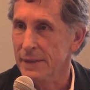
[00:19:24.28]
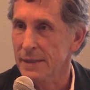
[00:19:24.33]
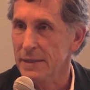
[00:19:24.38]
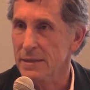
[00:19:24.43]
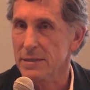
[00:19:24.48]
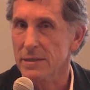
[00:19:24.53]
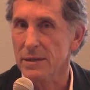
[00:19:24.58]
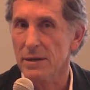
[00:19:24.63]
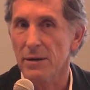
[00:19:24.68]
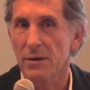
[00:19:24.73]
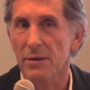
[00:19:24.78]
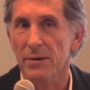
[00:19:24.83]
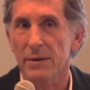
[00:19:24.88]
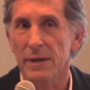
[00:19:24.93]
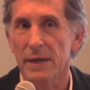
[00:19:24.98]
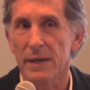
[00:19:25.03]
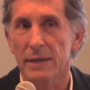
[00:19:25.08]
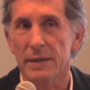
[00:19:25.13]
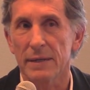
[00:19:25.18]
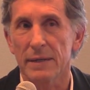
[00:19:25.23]
So
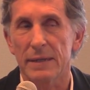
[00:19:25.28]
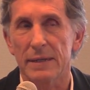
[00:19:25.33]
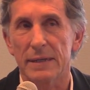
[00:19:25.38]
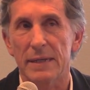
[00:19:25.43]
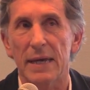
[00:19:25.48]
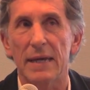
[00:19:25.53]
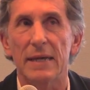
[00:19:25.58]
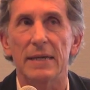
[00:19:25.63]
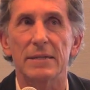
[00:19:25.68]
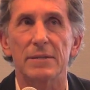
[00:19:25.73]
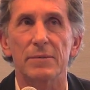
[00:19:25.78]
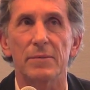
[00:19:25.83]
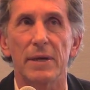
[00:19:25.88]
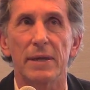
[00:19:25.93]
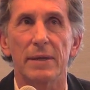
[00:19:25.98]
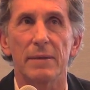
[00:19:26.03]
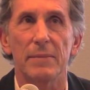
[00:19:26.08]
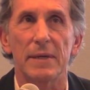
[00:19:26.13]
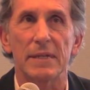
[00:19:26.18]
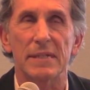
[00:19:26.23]
in the days
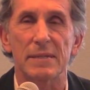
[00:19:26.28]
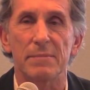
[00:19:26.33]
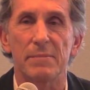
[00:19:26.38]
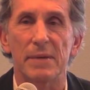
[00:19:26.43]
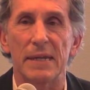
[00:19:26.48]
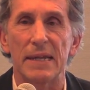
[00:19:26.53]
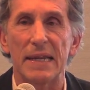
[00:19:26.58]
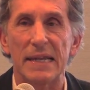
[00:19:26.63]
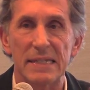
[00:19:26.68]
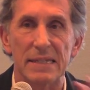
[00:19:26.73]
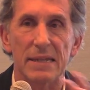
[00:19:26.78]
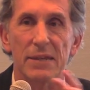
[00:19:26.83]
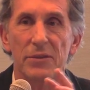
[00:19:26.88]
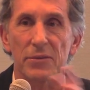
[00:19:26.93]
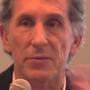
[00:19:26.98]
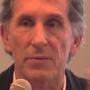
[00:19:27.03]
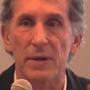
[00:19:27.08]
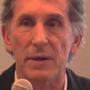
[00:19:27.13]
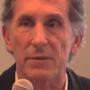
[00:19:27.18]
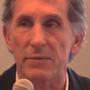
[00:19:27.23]
where there must have been less than
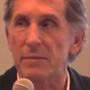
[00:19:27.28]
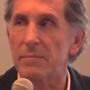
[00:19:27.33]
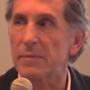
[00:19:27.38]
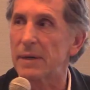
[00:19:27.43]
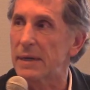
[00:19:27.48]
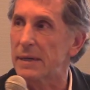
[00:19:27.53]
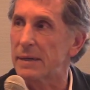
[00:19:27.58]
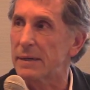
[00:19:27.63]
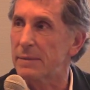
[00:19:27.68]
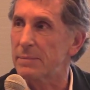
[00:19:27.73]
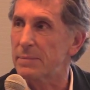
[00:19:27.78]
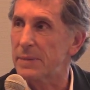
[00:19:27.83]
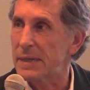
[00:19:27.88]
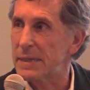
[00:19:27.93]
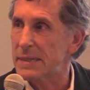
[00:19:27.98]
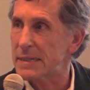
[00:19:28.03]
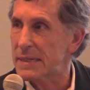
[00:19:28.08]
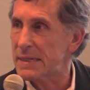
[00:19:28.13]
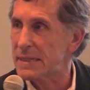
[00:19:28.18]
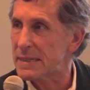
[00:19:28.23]
300 million
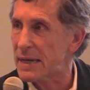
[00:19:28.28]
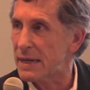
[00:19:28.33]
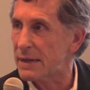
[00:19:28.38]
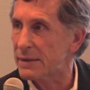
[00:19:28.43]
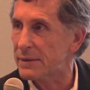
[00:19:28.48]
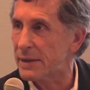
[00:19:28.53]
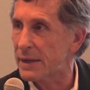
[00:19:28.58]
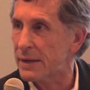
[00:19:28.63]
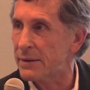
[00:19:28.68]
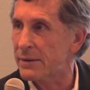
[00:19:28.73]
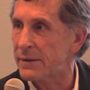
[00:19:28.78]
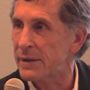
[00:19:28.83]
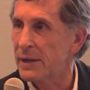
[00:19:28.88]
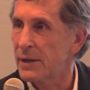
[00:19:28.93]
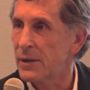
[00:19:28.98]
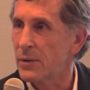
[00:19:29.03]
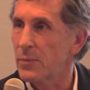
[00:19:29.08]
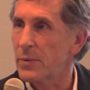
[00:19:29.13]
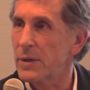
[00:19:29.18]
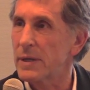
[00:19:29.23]
PCs out there,
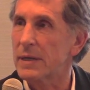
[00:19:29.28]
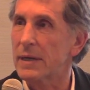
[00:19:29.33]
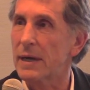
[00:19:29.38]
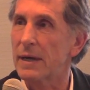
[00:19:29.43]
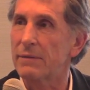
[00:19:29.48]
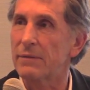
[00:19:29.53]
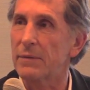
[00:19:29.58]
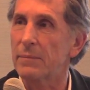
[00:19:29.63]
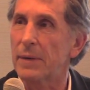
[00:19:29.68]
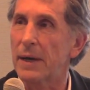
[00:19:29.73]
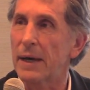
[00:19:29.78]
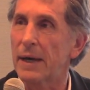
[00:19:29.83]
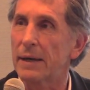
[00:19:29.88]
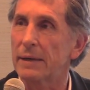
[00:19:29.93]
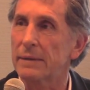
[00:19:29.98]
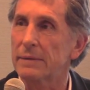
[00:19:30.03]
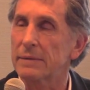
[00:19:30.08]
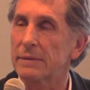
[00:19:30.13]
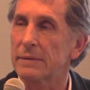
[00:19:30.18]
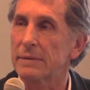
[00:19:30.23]
we gave
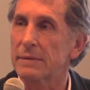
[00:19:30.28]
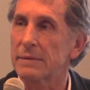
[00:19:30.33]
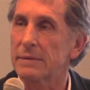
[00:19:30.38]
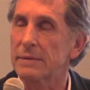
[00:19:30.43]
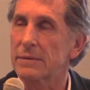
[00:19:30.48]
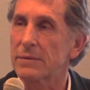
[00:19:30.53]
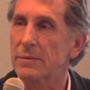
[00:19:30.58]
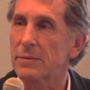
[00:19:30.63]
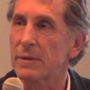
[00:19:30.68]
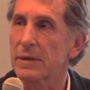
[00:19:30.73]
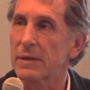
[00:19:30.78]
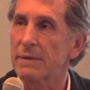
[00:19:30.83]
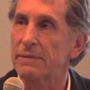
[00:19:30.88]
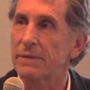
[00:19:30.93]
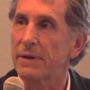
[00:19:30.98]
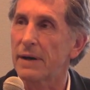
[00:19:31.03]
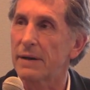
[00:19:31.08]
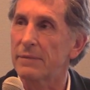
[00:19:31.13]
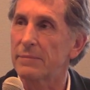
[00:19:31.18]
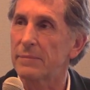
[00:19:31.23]
about
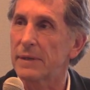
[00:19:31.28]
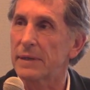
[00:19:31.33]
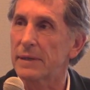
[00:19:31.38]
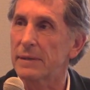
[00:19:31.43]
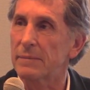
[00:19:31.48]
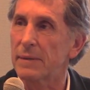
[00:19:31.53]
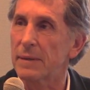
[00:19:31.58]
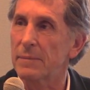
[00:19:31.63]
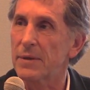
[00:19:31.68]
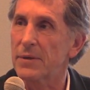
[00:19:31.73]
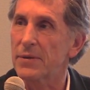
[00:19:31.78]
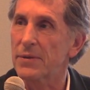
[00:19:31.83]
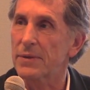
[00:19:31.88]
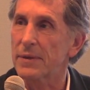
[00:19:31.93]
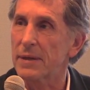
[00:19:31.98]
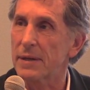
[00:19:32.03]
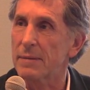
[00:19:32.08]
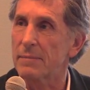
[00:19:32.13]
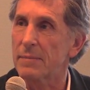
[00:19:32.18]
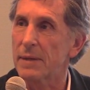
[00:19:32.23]
25 million, maybe
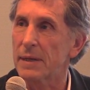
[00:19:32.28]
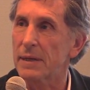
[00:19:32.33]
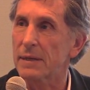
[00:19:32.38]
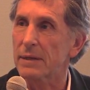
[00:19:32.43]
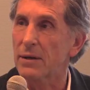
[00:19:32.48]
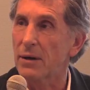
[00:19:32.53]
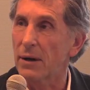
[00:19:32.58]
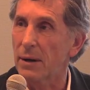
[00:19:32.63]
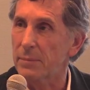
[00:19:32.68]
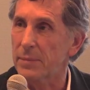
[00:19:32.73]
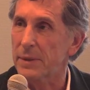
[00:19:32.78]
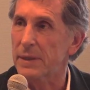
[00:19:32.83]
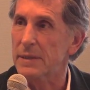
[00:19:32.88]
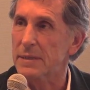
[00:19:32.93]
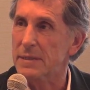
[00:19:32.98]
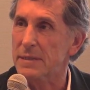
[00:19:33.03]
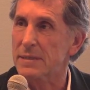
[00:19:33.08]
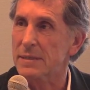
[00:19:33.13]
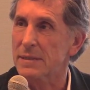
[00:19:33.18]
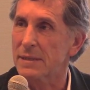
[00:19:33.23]
30 million
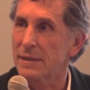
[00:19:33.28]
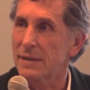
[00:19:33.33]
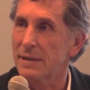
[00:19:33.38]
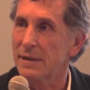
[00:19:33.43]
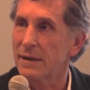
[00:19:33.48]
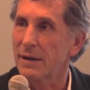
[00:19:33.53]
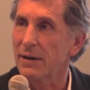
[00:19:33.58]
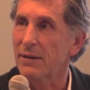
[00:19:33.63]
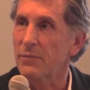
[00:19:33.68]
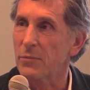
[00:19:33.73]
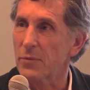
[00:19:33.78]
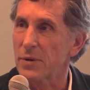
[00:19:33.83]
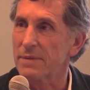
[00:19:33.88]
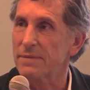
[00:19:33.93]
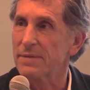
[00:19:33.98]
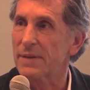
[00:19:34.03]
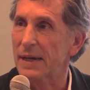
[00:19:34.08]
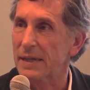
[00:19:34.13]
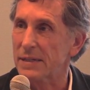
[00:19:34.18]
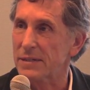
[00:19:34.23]
copies of
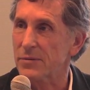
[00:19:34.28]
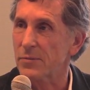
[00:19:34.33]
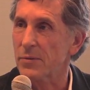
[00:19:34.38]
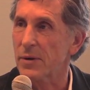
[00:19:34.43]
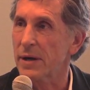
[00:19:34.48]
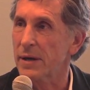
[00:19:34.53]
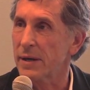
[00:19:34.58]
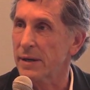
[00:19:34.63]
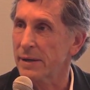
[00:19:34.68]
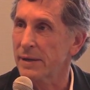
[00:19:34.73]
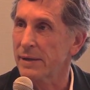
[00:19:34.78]
WinFax away.